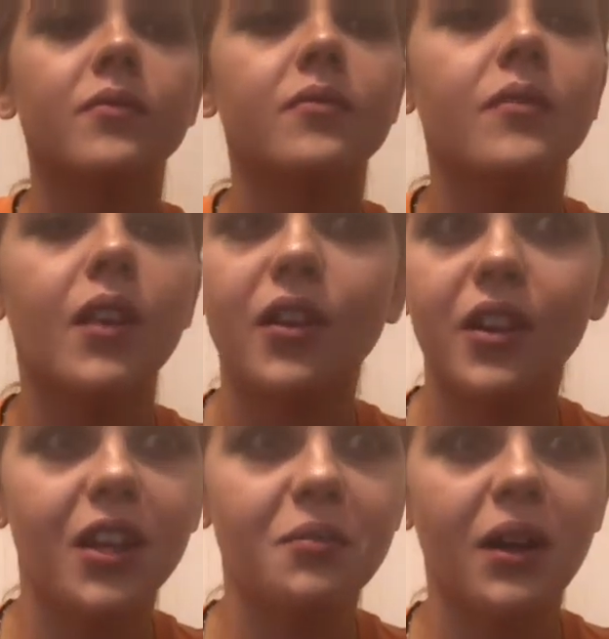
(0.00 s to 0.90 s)
I'm not going to
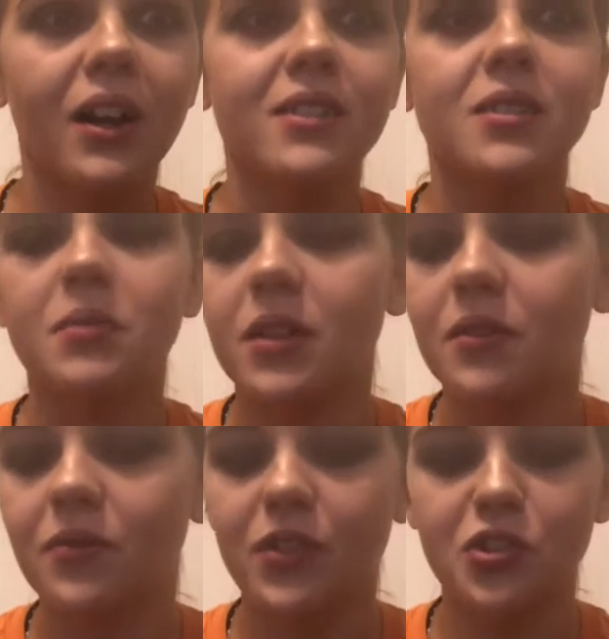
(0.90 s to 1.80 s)
give my eyes the
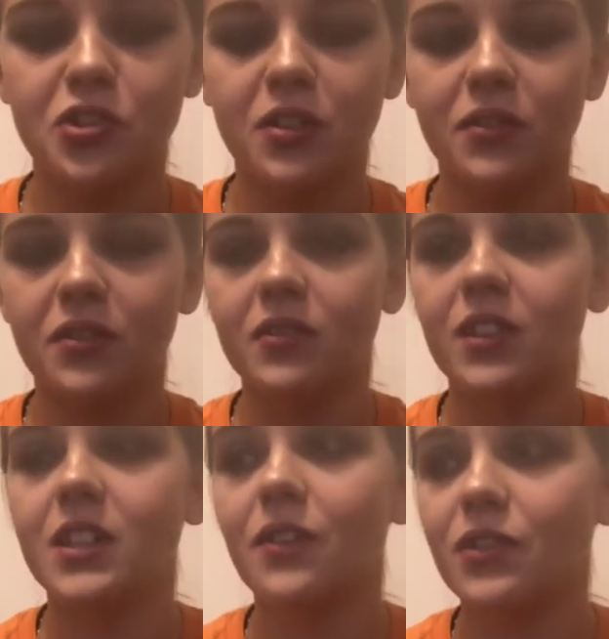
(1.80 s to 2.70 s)

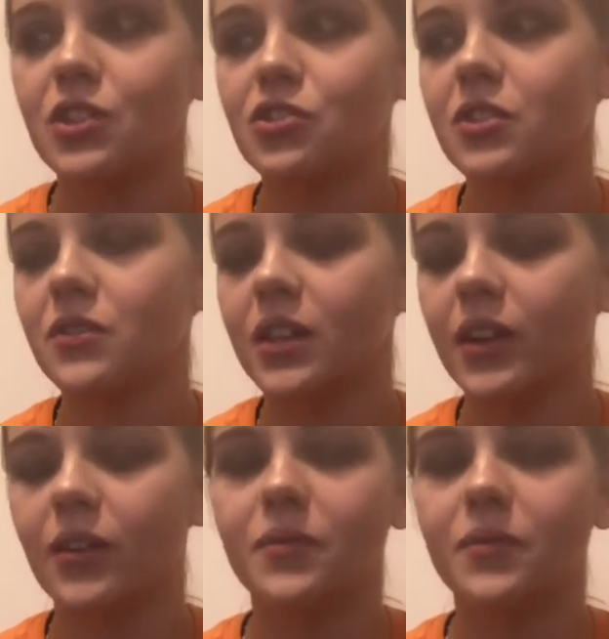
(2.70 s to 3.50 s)
definition of the doubt.